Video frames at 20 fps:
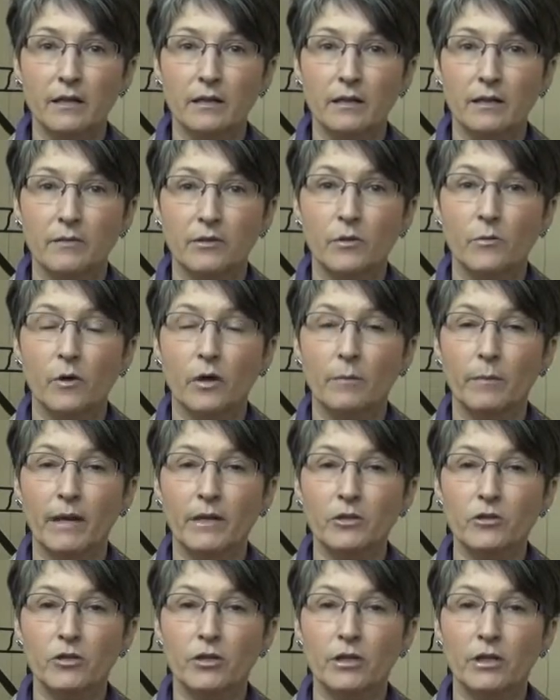Uh, you want to
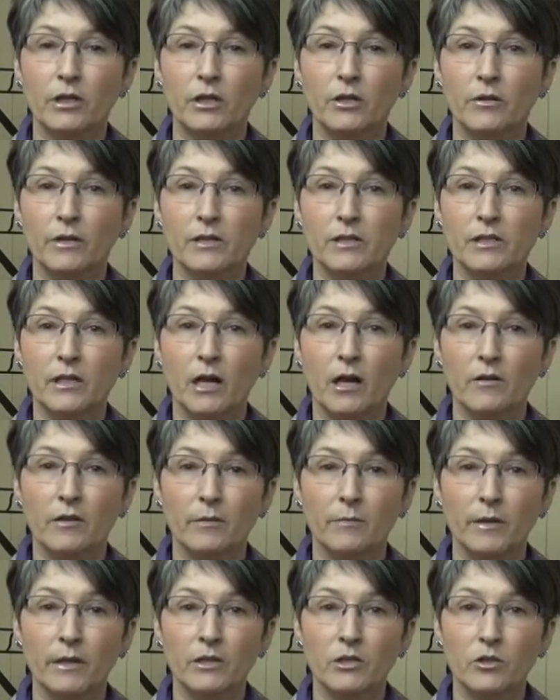make sure that you install
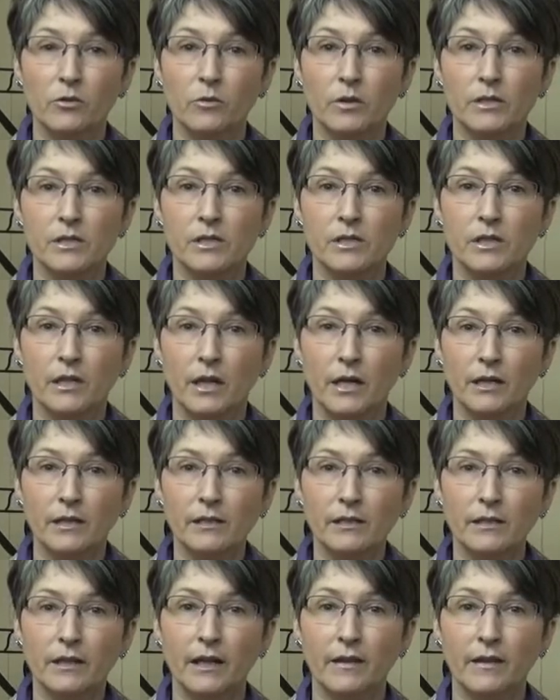them into a stud